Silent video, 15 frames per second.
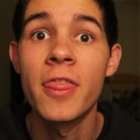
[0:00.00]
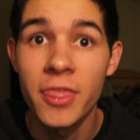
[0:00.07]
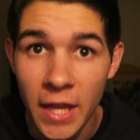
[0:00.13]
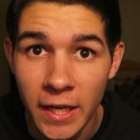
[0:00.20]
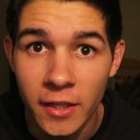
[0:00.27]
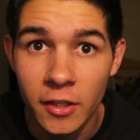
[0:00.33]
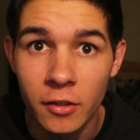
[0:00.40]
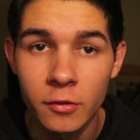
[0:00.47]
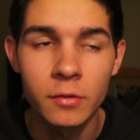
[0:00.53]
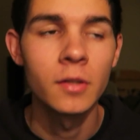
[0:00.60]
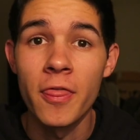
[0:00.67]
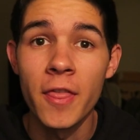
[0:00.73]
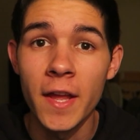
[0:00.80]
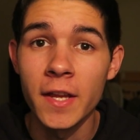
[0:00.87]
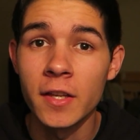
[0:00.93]
Thank you.
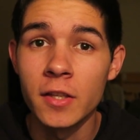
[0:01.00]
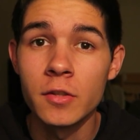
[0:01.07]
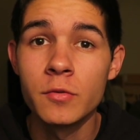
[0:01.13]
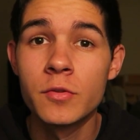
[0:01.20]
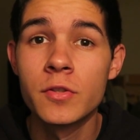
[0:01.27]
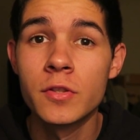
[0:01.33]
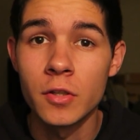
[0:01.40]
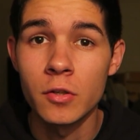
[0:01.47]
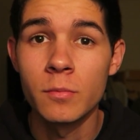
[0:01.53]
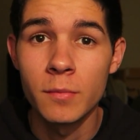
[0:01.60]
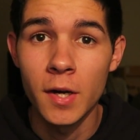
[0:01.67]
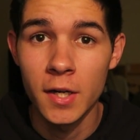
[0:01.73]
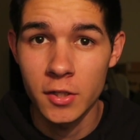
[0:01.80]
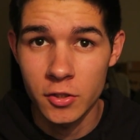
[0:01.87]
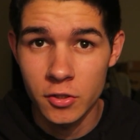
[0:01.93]
Thank you so
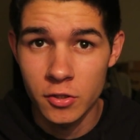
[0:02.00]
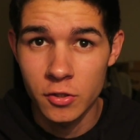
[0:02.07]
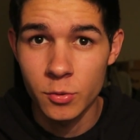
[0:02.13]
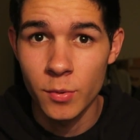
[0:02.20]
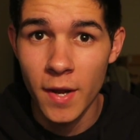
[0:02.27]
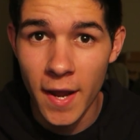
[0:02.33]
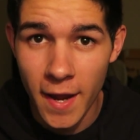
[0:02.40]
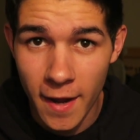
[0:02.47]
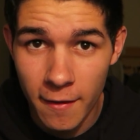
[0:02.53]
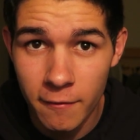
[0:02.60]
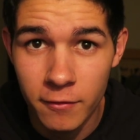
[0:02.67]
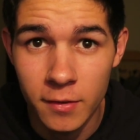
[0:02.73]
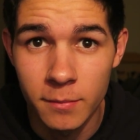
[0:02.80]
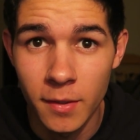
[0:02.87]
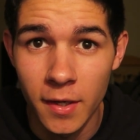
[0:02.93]
much to
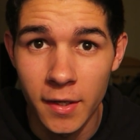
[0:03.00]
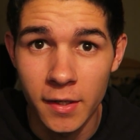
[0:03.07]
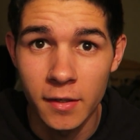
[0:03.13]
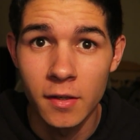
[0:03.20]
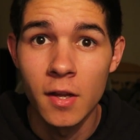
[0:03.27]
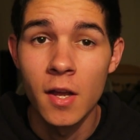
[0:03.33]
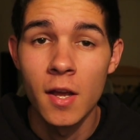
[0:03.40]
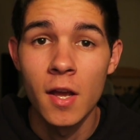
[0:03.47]
everybody